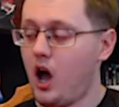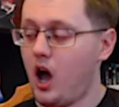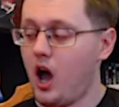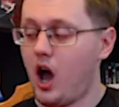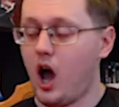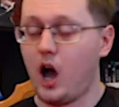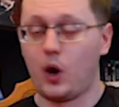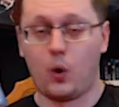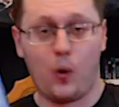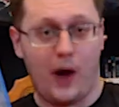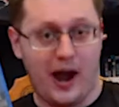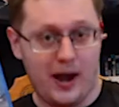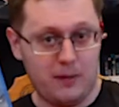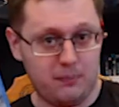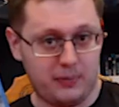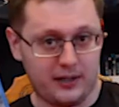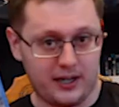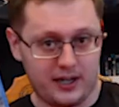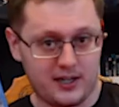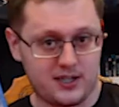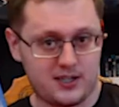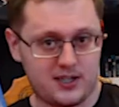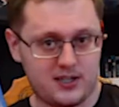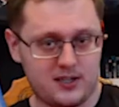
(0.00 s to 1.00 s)
A Quiet
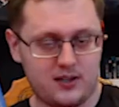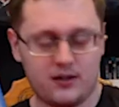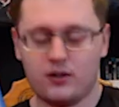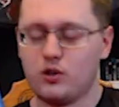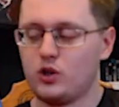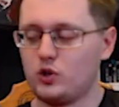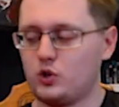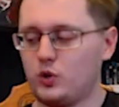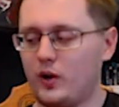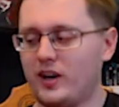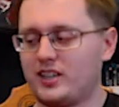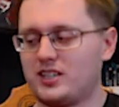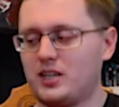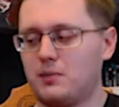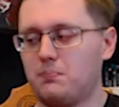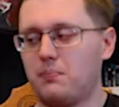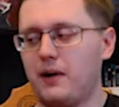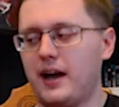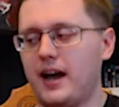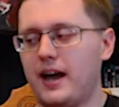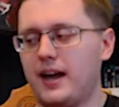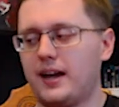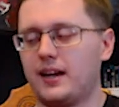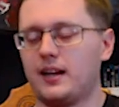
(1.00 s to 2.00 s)
Place, directed
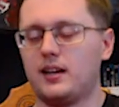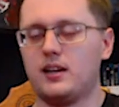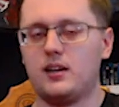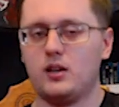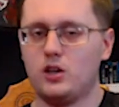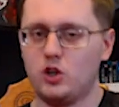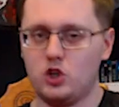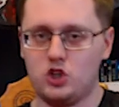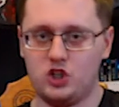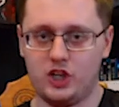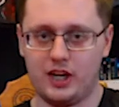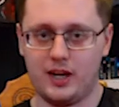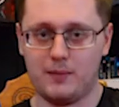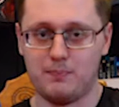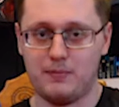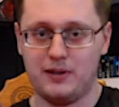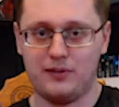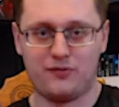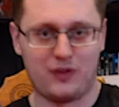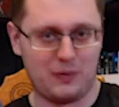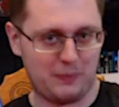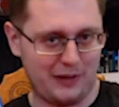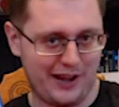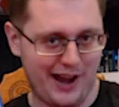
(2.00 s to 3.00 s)
by
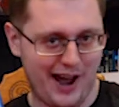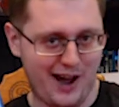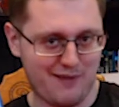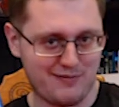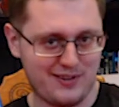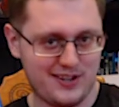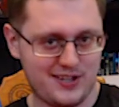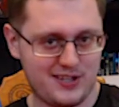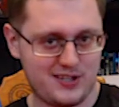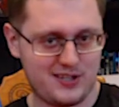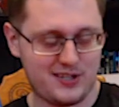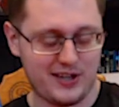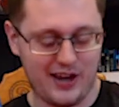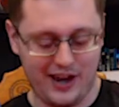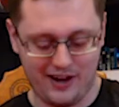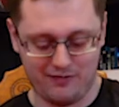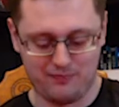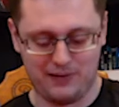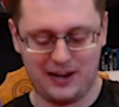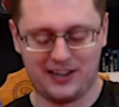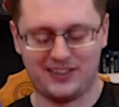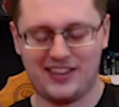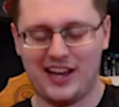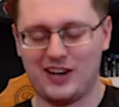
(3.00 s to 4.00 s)
Jim from The Office.
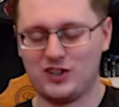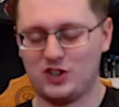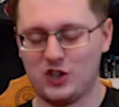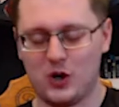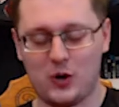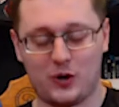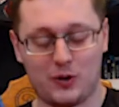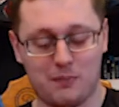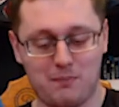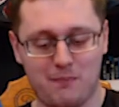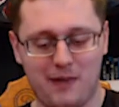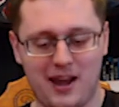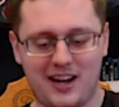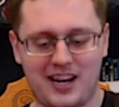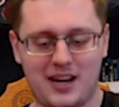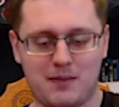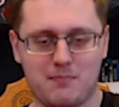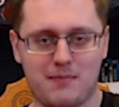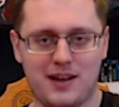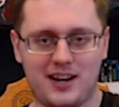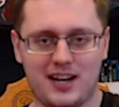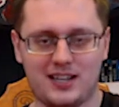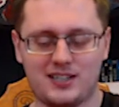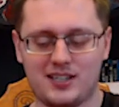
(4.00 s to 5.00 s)
I've made that joke many,
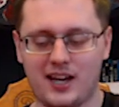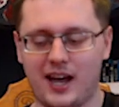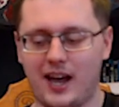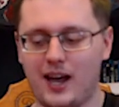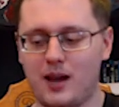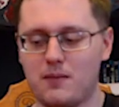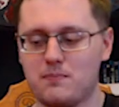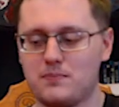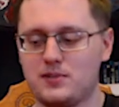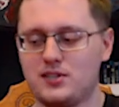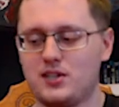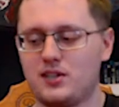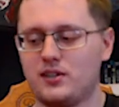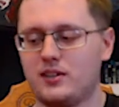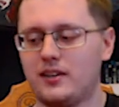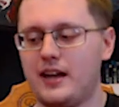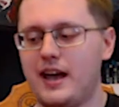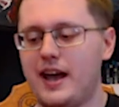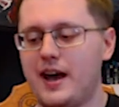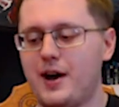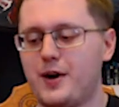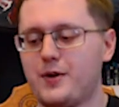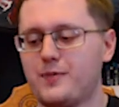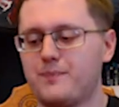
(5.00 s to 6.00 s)
many times.
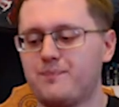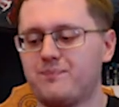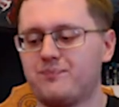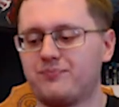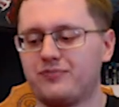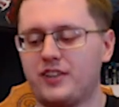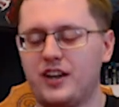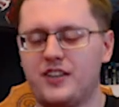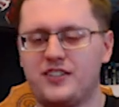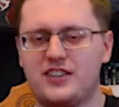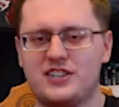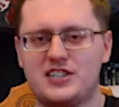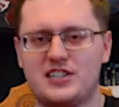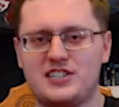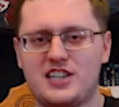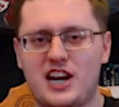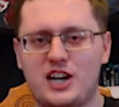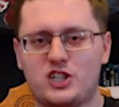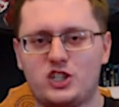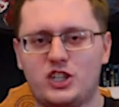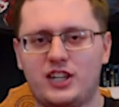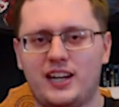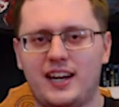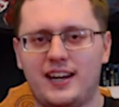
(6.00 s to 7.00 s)
Now, this is
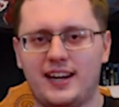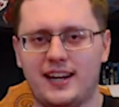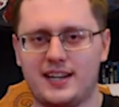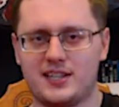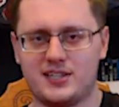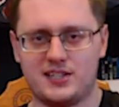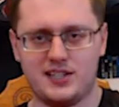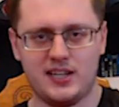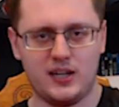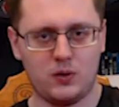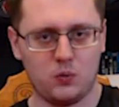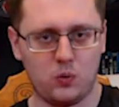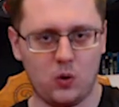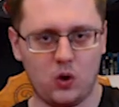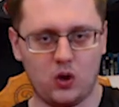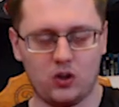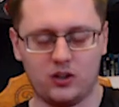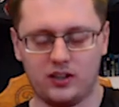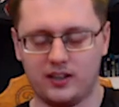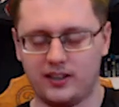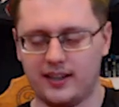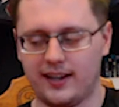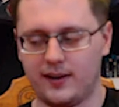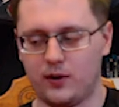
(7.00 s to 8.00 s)
actually getting a
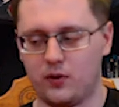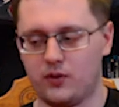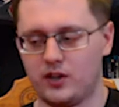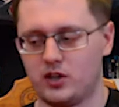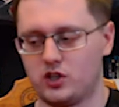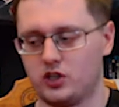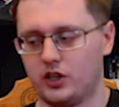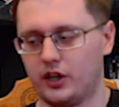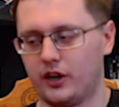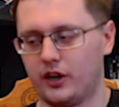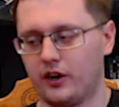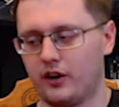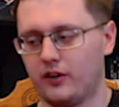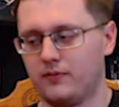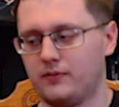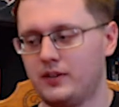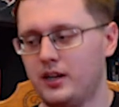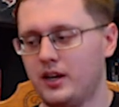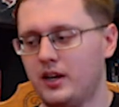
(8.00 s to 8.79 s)
sequel later this year.